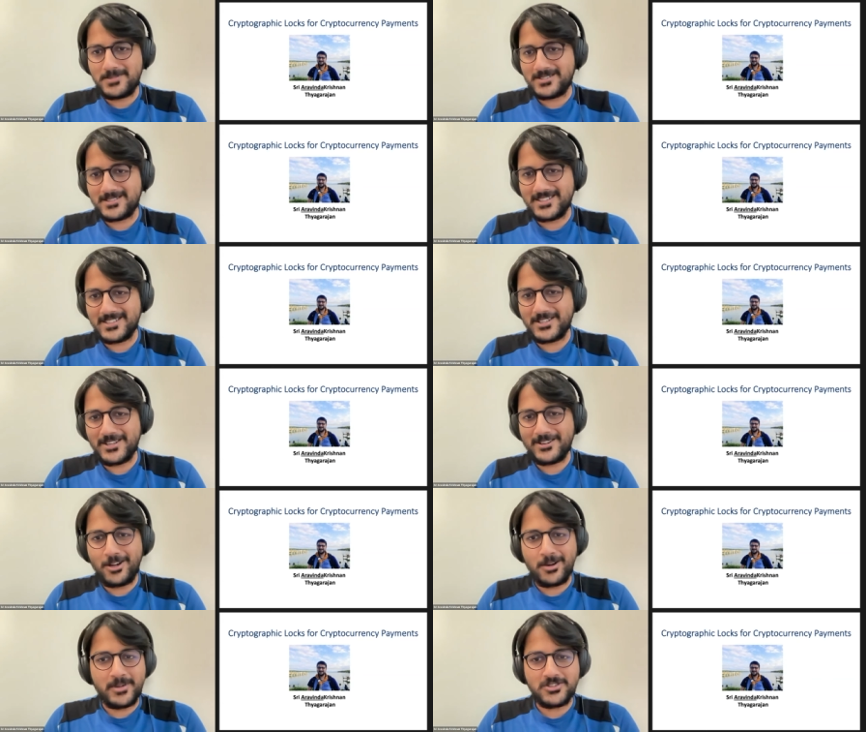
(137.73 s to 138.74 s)
but uh, you can
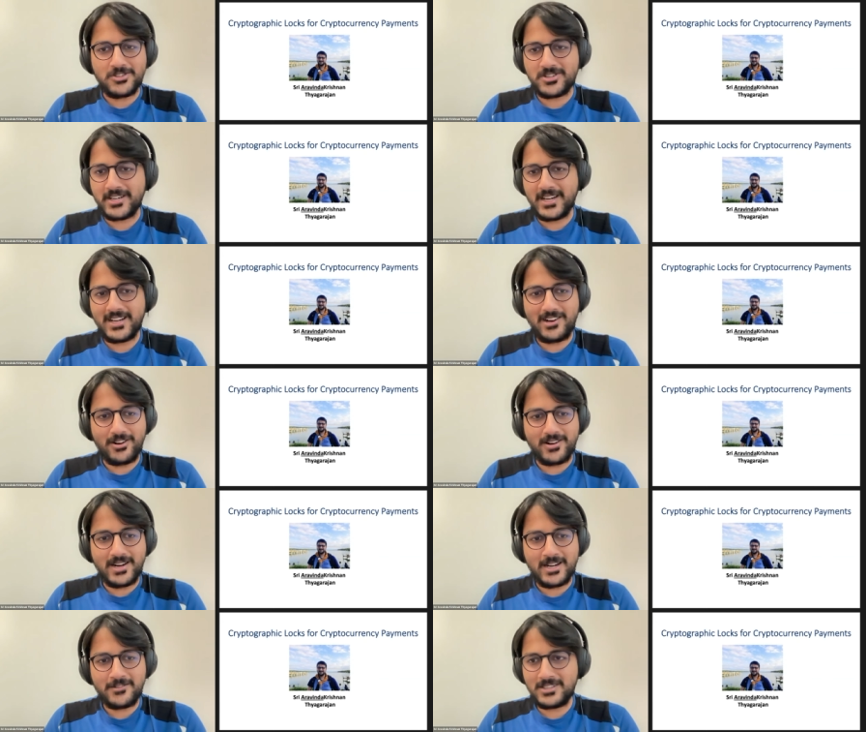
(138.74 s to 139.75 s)
call me Sri
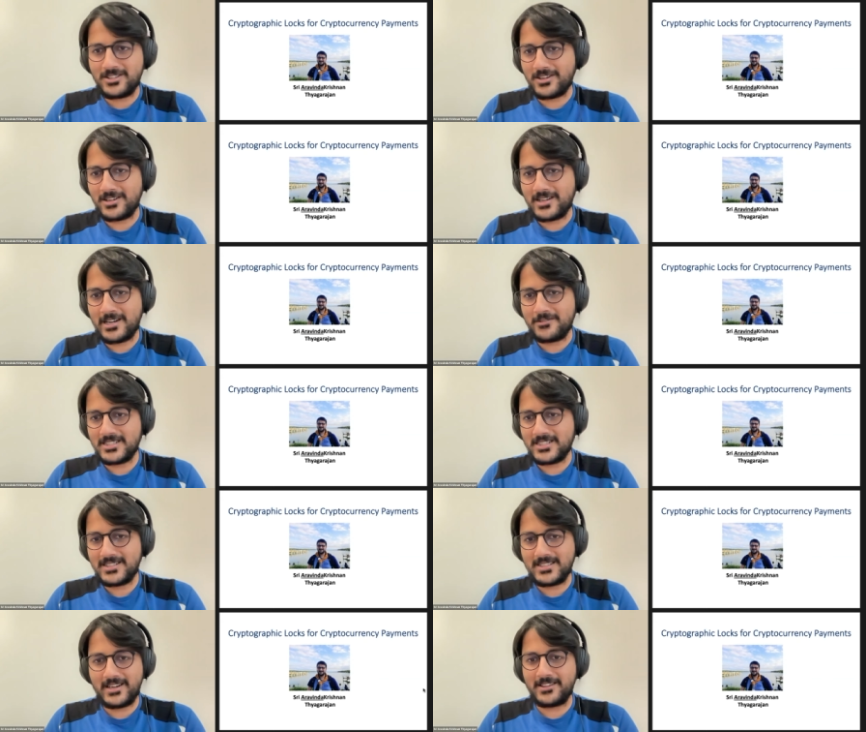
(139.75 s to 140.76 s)
or Aravind or
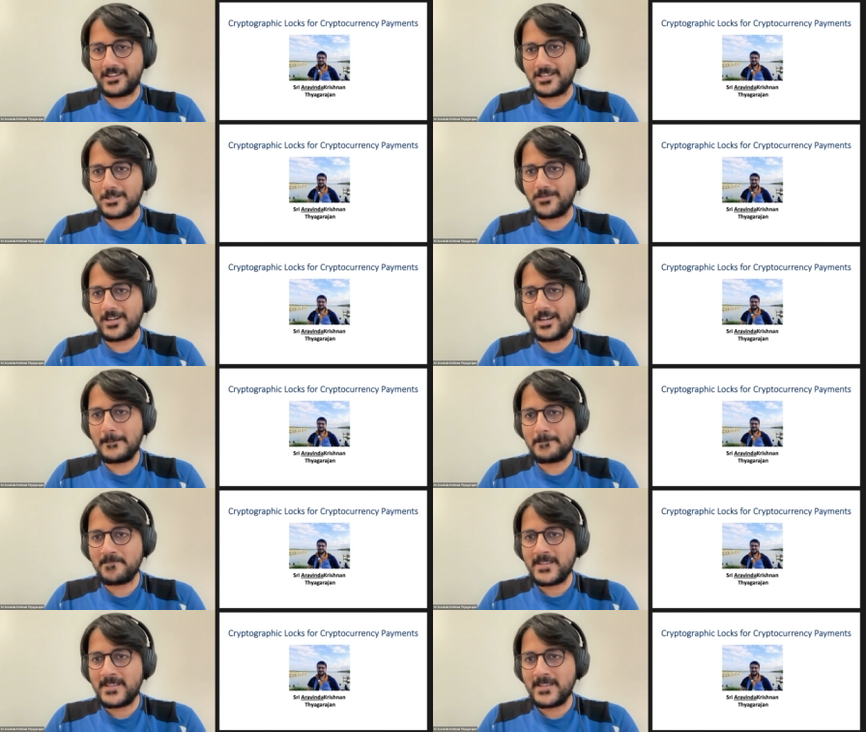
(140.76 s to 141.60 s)
Aravinda. Anything is fine.